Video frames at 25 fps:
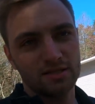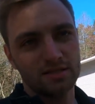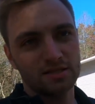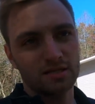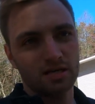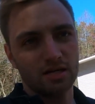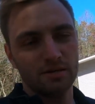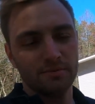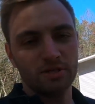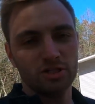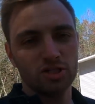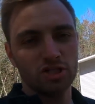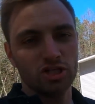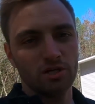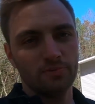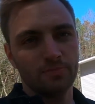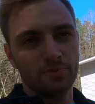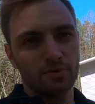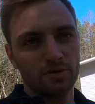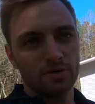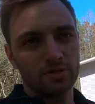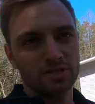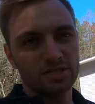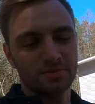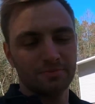It's going to be
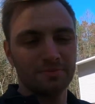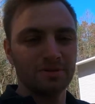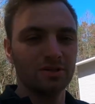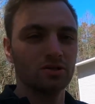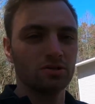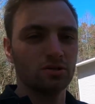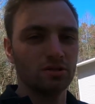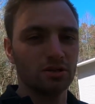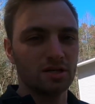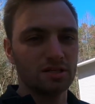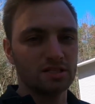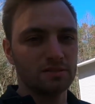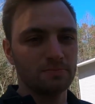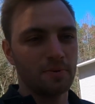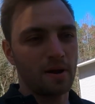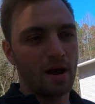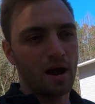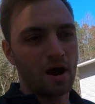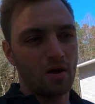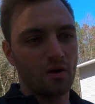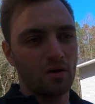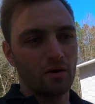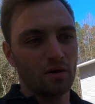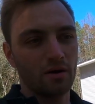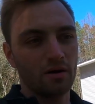cheaper, it's going to be a little less
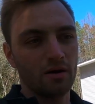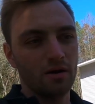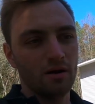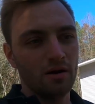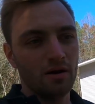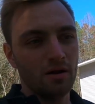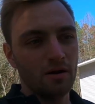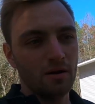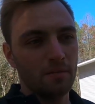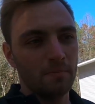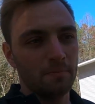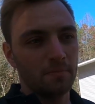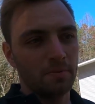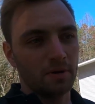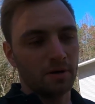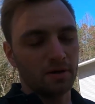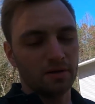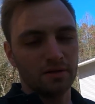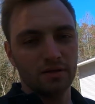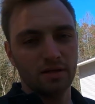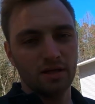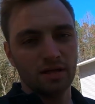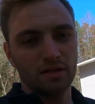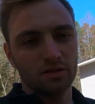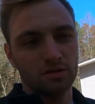power, but
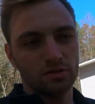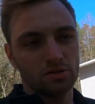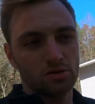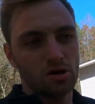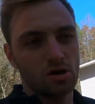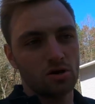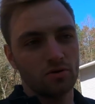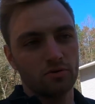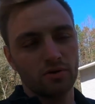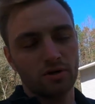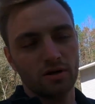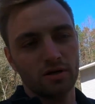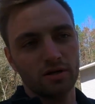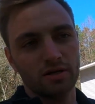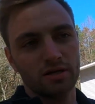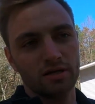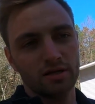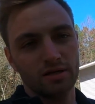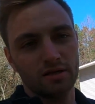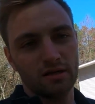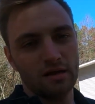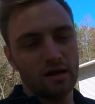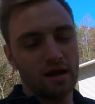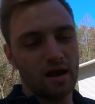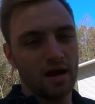in the long run,
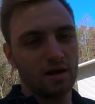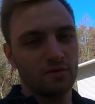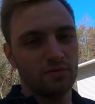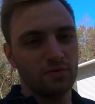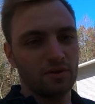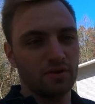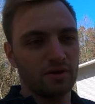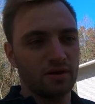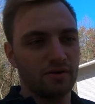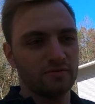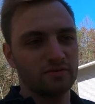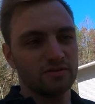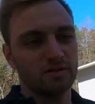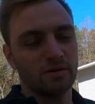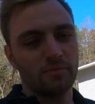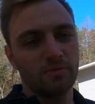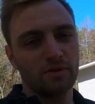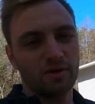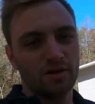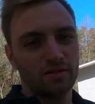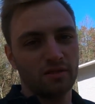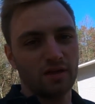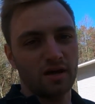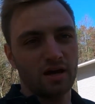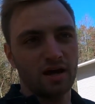I'd rather have
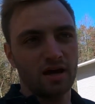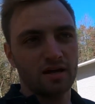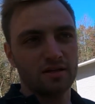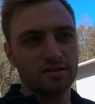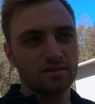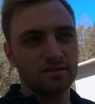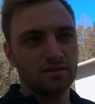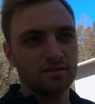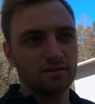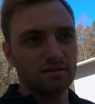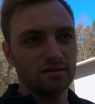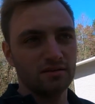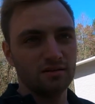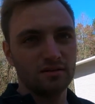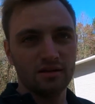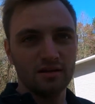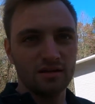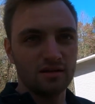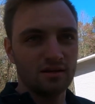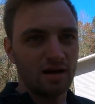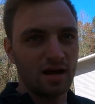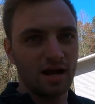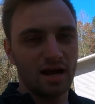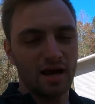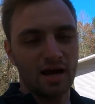something that
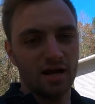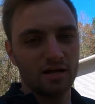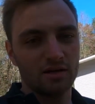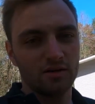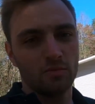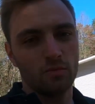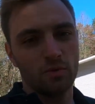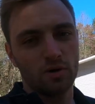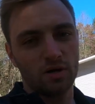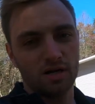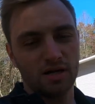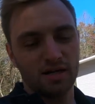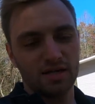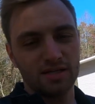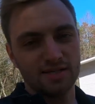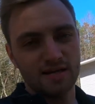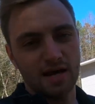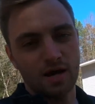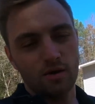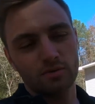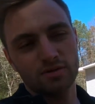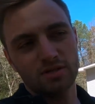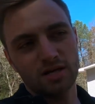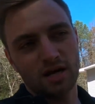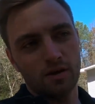I don't want any
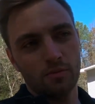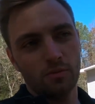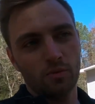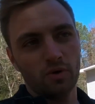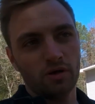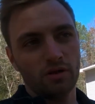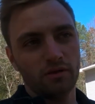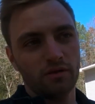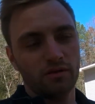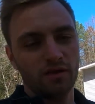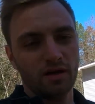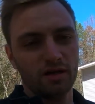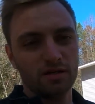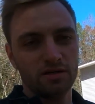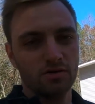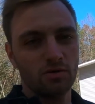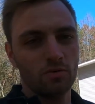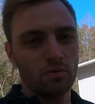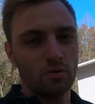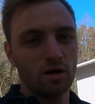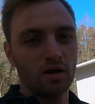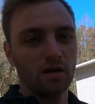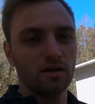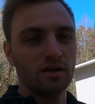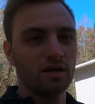downtime with. I don't
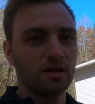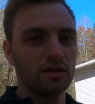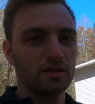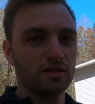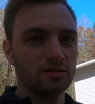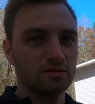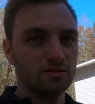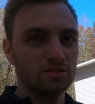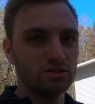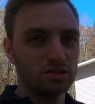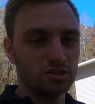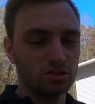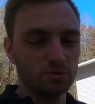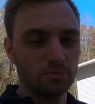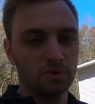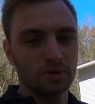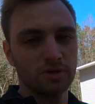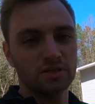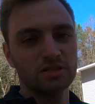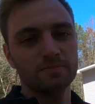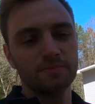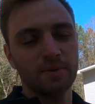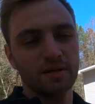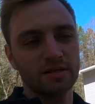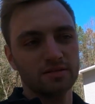want any super
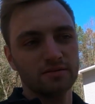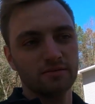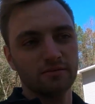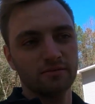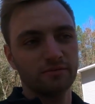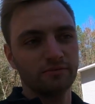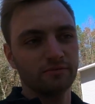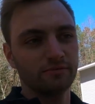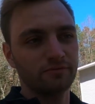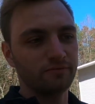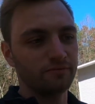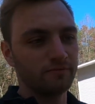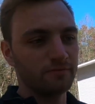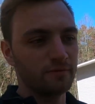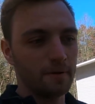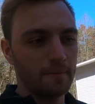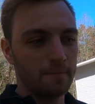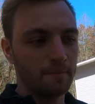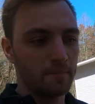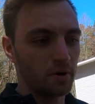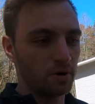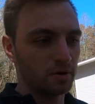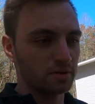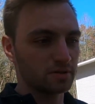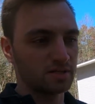expensive
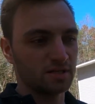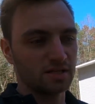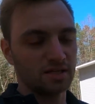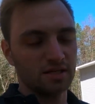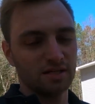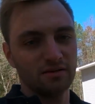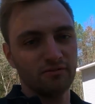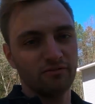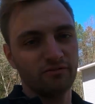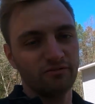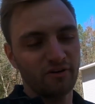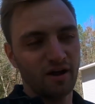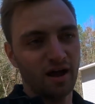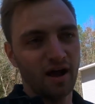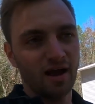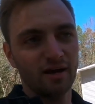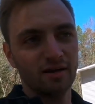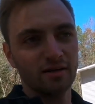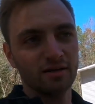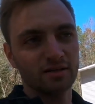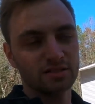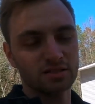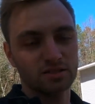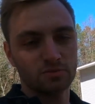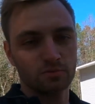parts I need to
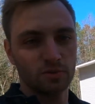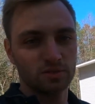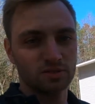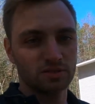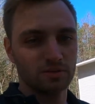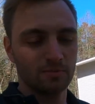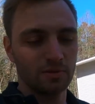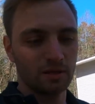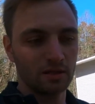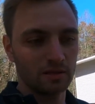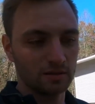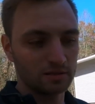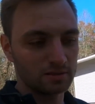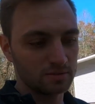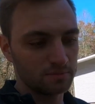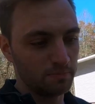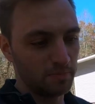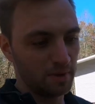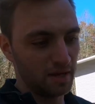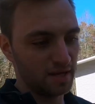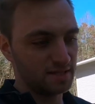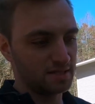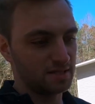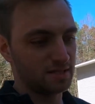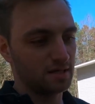find. I just want something that's
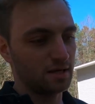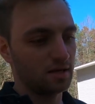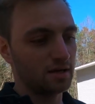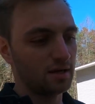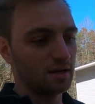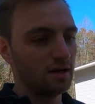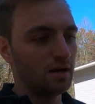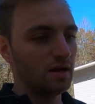basic.